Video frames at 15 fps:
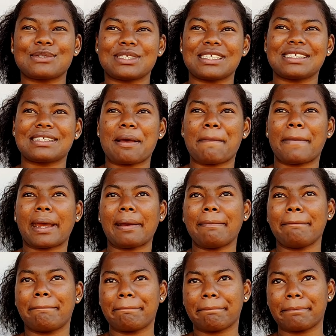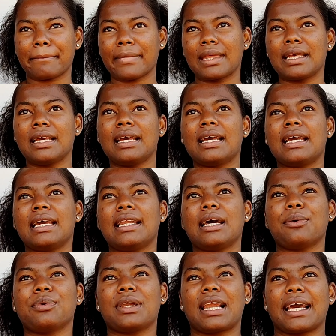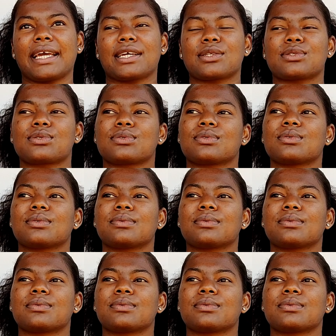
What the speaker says: to December, and I would like to